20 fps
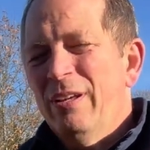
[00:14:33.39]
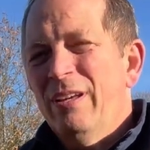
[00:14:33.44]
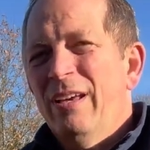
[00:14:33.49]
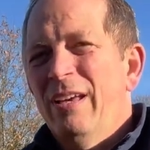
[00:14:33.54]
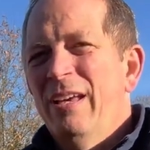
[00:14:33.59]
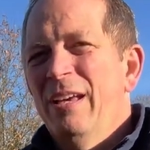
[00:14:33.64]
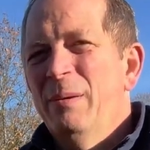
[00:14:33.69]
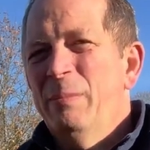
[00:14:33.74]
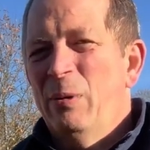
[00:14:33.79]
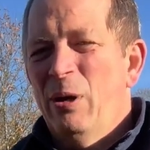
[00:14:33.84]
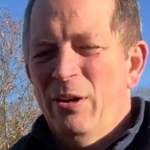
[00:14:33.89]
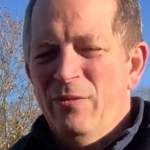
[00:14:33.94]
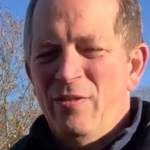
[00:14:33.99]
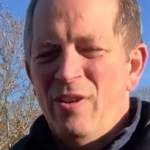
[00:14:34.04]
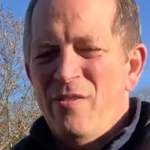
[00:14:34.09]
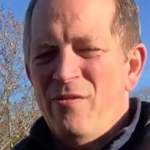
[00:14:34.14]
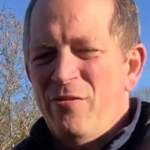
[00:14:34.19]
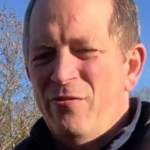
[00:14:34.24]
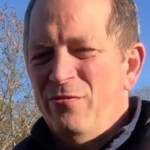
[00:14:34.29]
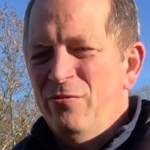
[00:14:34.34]
I've
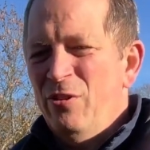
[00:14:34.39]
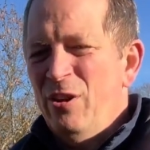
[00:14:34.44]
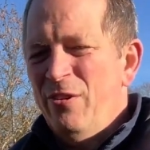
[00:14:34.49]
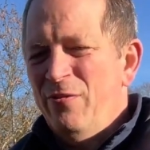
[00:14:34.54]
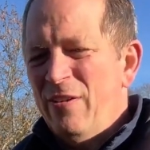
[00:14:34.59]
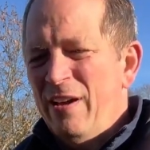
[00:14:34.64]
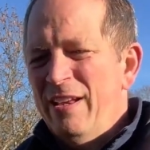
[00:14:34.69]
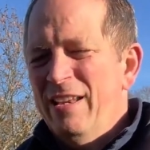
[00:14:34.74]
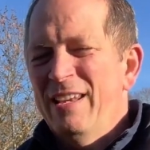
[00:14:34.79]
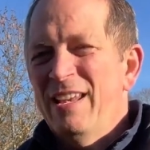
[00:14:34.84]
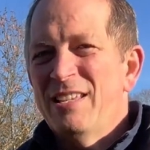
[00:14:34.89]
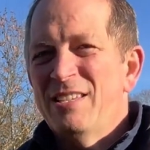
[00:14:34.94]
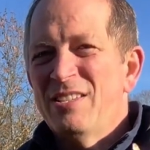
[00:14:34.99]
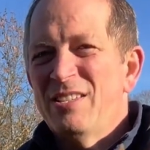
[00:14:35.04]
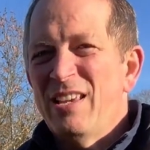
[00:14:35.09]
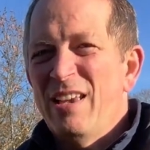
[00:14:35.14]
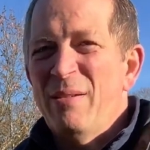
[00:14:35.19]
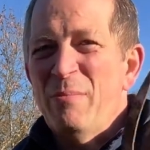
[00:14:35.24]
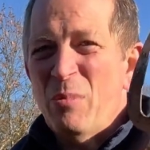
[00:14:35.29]
never really found it necessary.